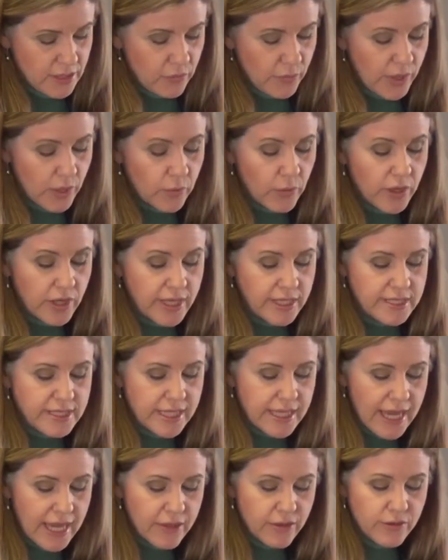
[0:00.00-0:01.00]
We are working
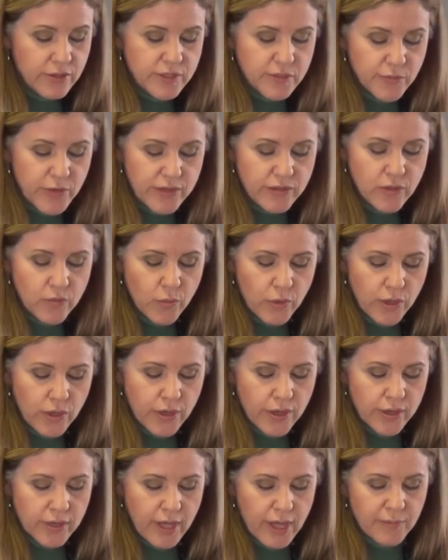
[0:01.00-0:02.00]
together to spread the
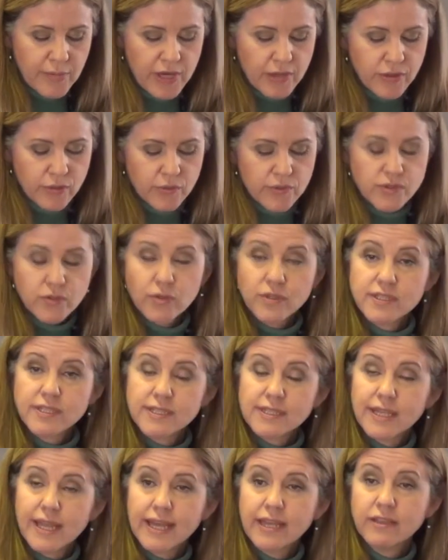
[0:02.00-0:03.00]
word about the
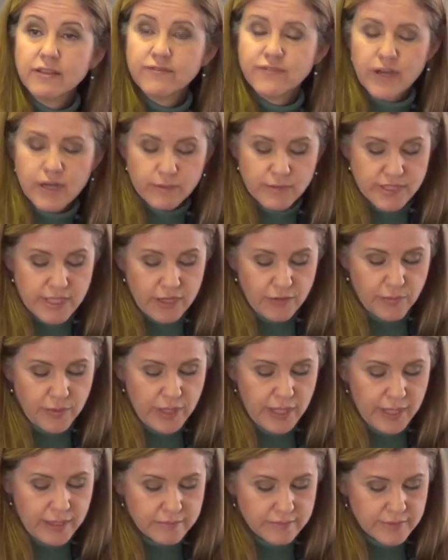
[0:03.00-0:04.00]
resources like the Farm Safe
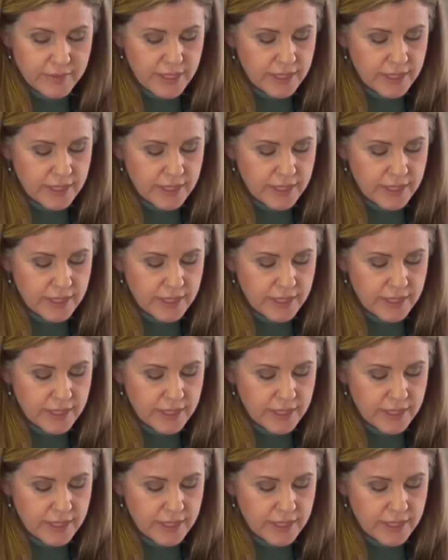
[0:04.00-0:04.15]
Plan